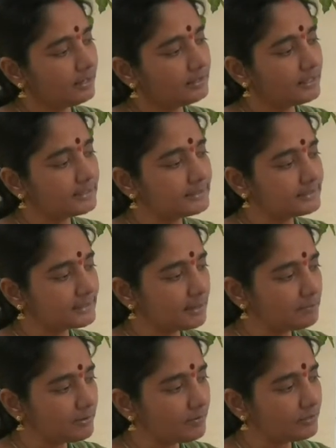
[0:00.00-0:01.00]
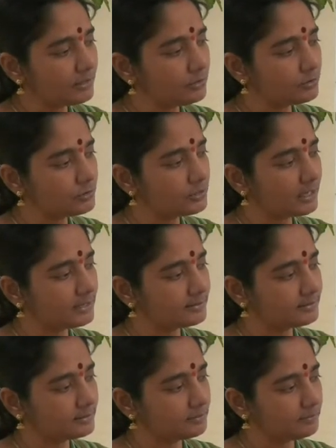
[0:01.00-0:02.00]
The sum of the two
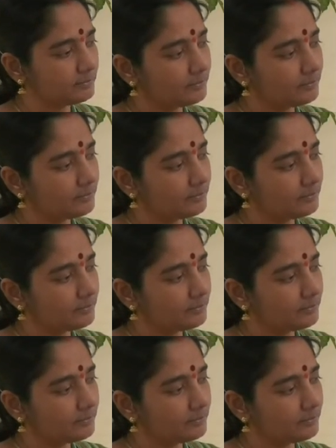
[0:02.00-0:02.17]
sides.